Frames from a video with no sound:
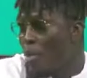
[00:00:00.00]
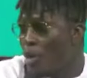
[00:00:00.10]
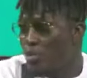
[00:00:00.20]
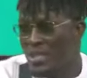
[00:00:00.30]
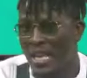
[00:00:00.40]

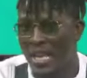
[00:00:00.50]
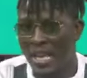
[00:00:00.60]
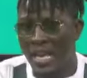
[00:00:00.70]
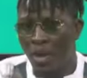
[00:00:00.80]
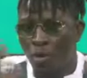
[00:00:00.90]
say,
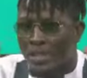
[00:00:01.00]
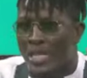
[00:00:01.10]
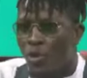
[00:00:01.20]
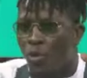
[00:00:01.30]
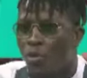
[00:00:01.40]
quote and
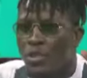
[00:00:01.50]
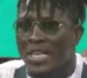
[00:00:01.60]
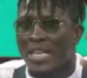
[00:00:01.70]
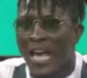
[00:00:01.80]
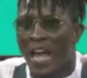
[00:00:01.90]
unquote,
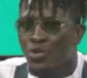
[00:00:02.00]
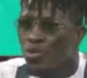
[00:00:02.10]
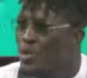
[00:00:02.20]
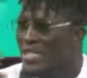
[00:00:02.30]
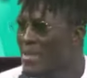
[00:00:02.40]
it has no
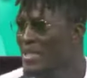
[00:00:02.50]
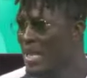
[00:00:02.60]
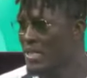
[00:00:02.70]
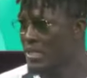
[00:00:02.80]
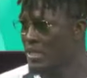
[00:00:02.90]

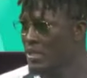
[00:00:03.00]
substance,